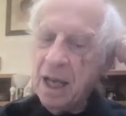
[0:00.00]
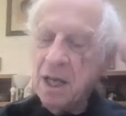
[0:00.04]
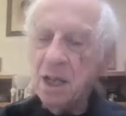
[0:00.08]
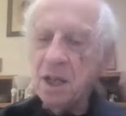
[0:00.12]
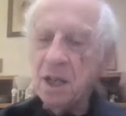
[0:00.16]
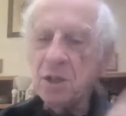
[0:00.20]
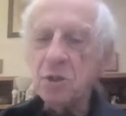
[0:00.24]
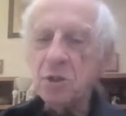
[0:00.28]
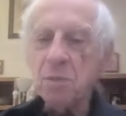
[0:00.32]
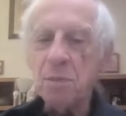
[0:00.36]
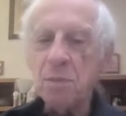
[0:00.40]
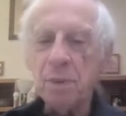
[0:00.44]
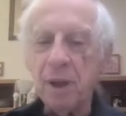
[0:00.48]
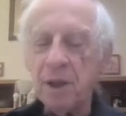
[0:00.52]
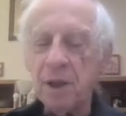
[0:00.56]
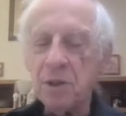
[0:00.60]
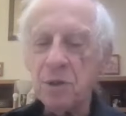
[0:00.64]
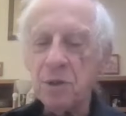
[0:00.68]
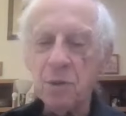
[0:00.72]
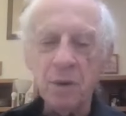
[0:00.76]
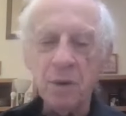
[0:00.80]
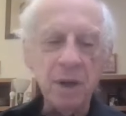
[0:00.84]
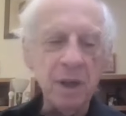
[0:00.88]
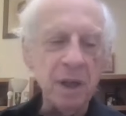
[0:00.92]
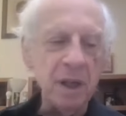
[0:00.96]
needs a
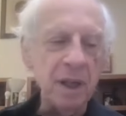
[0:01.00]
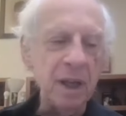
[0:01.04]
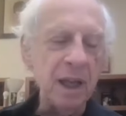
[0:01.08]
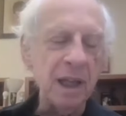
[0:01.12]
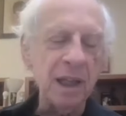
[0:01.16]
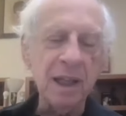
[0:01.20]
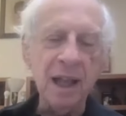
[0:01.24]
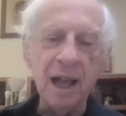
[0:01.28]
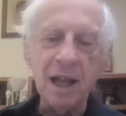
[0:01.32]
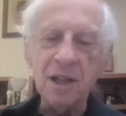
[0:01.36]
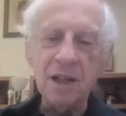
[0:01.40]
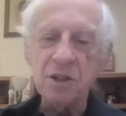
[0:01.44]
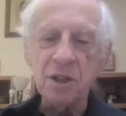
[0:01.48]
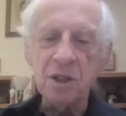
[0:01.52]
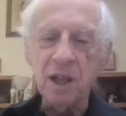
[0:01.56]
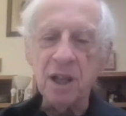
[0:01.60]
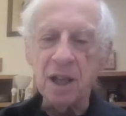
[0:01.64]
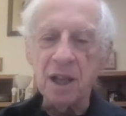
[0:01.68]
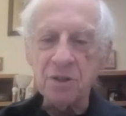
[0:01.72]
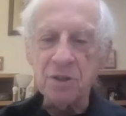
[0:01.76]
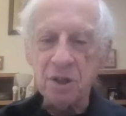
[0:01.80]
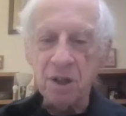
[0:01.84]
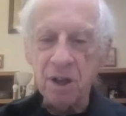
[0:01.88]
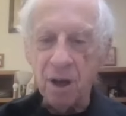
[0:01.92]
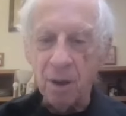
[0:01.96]
place where he can get lots and
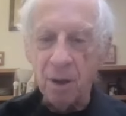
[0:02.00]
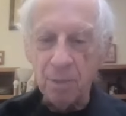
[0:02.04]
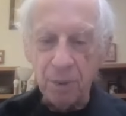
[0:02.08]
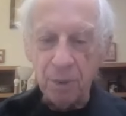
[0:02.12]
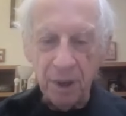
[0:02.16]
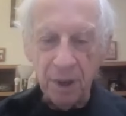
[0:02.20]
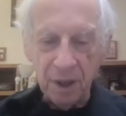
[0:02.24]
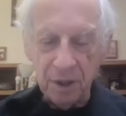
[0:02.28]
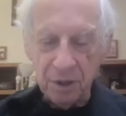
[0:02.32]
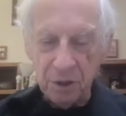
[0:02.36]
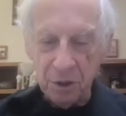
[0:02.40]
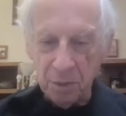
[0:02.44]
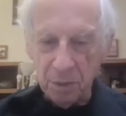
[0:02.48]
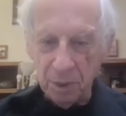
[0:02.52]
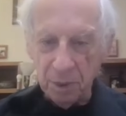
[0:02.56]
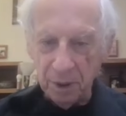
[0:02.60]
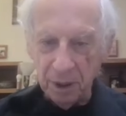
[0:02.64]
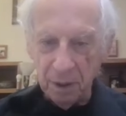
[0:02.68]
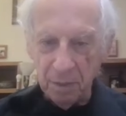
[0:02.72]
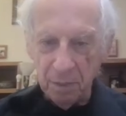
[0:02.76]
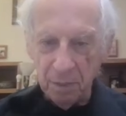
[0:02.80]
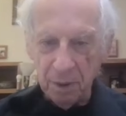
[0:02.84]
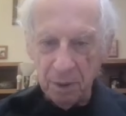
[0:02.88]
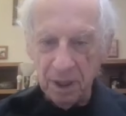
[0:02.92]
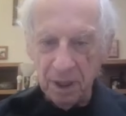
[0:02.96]
lots of comprehensible
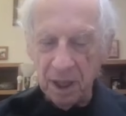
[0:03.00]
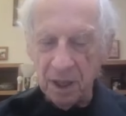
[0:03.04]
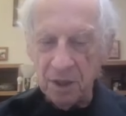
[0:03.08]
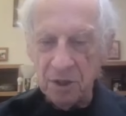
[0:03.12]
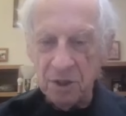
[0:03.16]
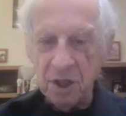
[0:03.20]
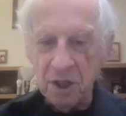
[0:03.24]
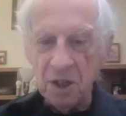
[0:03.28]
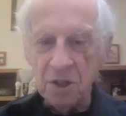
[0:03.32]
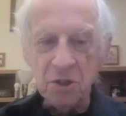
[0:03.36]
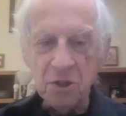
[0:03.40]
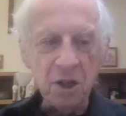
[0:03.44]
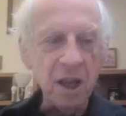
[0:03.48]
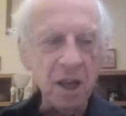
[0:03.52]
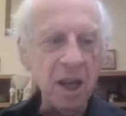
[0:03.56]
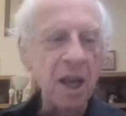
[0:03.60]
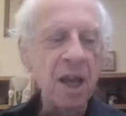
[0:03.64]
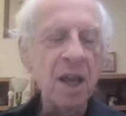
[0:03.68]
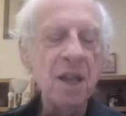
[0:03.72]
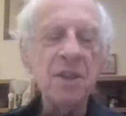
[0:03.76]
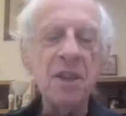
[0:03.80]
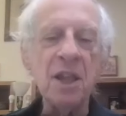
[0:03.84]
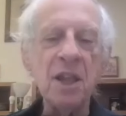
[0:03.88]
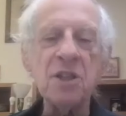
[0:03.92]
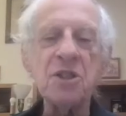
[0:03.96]
input that's easy
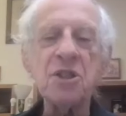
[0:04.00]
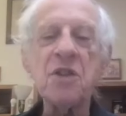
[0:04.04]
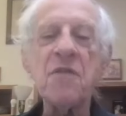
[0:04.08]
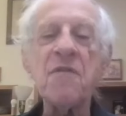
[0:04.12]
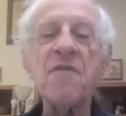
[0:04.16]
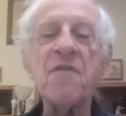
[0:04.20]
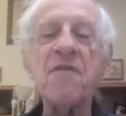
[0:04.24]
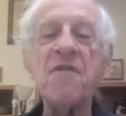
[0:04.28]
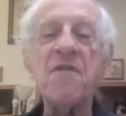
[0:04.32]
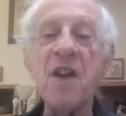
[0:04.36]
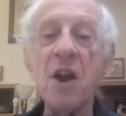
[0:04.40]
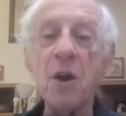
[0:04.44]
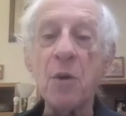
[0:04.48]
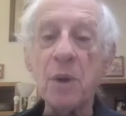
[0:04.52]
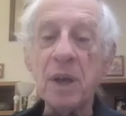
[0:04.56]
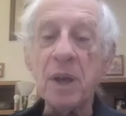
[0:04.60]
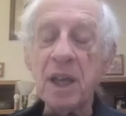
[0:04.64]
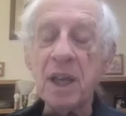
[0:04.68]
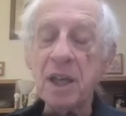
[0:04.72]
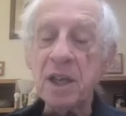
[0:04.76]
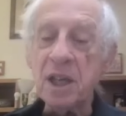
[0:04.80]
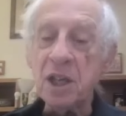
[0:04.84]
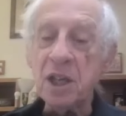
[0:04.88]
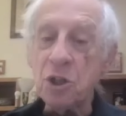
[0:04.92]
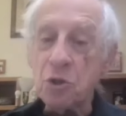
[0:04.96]
that's
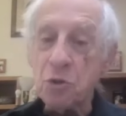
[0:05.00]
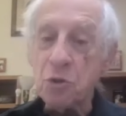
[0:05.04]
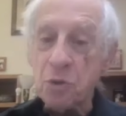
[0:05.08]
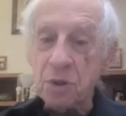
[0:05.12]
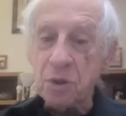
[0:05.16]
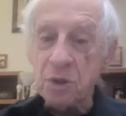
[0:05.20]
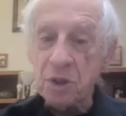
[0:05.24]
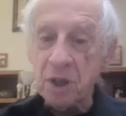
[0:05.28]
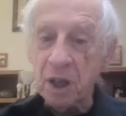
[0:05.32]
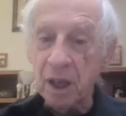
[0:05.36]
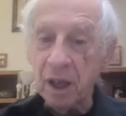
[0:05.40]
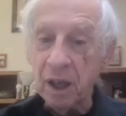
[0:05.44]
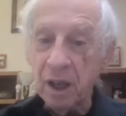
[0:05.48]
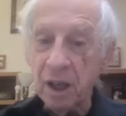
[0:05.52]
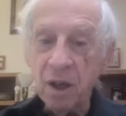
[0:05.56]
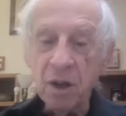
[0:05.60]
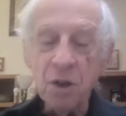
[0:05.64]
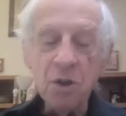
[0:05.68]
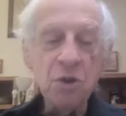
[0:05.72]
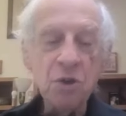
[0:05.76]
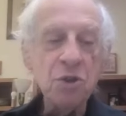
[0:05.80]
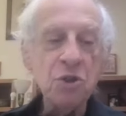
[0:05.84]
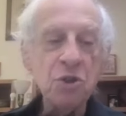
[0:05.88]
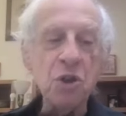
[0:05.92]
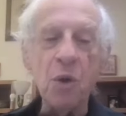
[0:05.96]
very interesting
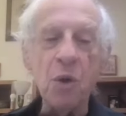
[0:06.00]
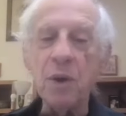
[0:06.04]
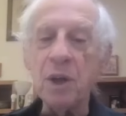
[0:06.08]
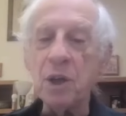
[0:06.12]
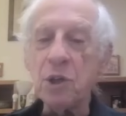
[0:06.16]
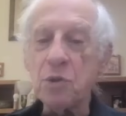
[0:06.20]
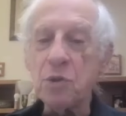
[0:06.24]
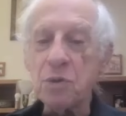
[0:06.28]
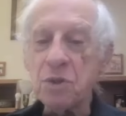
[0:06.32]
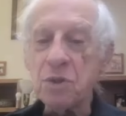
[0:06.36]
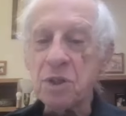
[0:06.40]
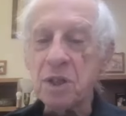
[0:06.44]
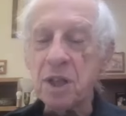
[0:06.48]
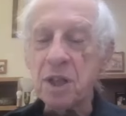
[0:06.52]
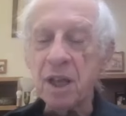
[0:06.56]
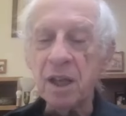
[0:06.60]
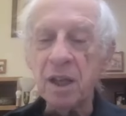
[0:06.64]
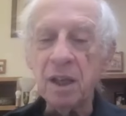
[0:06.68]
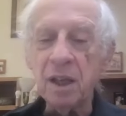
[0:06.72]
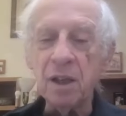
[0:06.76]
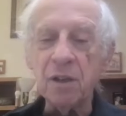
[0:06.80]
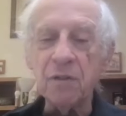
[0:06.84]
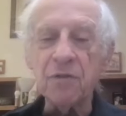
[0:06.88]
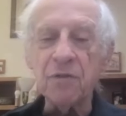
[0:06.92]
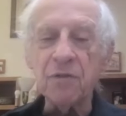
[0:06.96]
so interesting
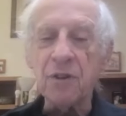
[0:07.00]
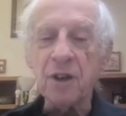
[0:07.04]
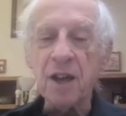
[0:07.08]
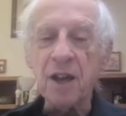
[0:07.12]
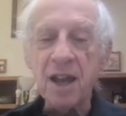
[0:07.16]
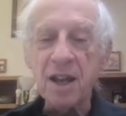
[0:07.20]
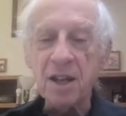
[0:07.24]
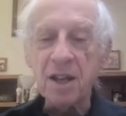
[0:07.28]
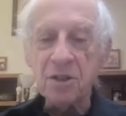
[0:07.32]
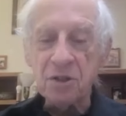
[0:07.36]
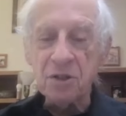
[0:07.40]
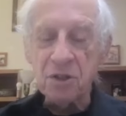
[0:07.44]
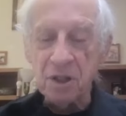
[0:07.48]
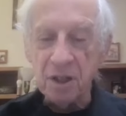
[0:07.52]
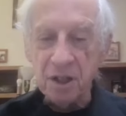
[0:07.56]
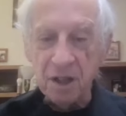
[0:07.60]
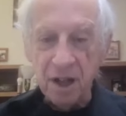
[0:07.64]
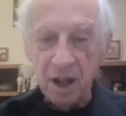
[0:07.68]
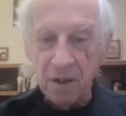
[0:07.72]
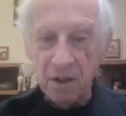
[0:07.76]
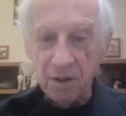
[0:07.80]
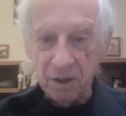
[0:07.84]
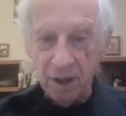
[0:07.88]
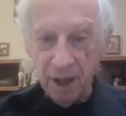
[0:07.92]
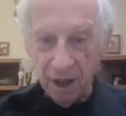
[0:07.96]
he'll forget it's in
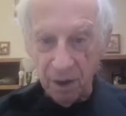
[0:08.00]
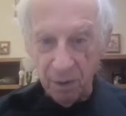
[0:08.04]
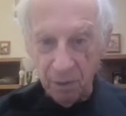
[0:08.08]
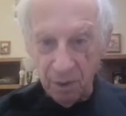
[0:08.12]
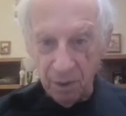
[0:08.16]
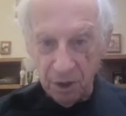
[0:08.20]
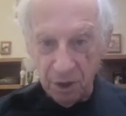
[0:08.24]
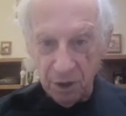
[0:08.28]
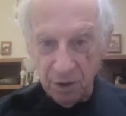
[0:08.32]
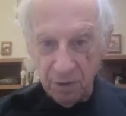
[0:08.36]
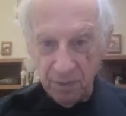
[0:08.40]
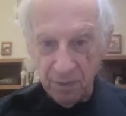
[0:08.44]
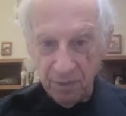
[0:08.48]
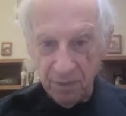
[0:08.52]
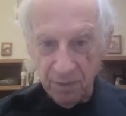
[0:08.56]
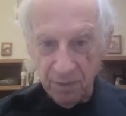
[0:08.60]
another language